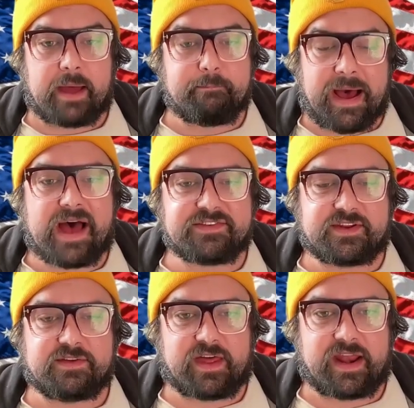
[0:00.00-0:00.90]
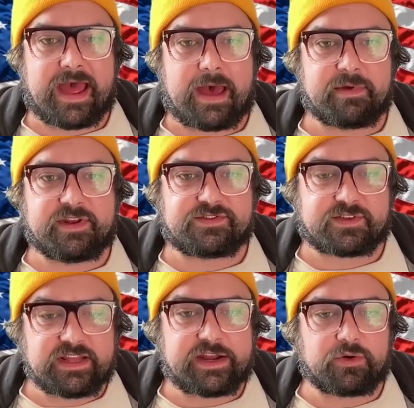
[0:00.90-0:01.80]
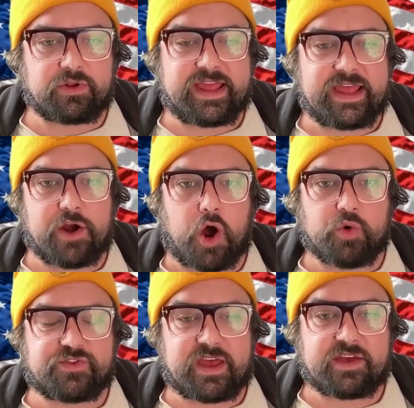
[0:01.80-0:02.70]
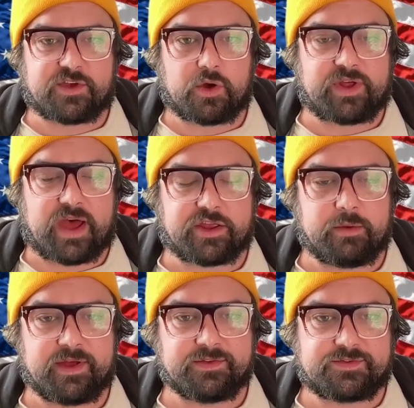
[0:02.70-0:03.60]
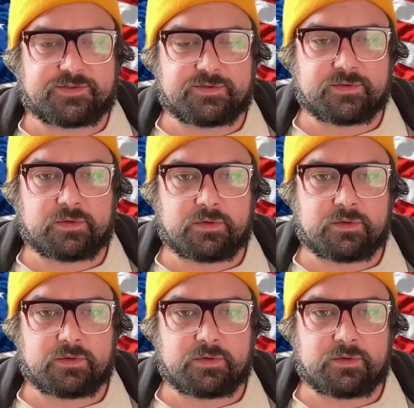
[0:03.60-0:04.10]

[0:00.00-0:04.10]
I'm positive that happened. It's literally in OCSO documents.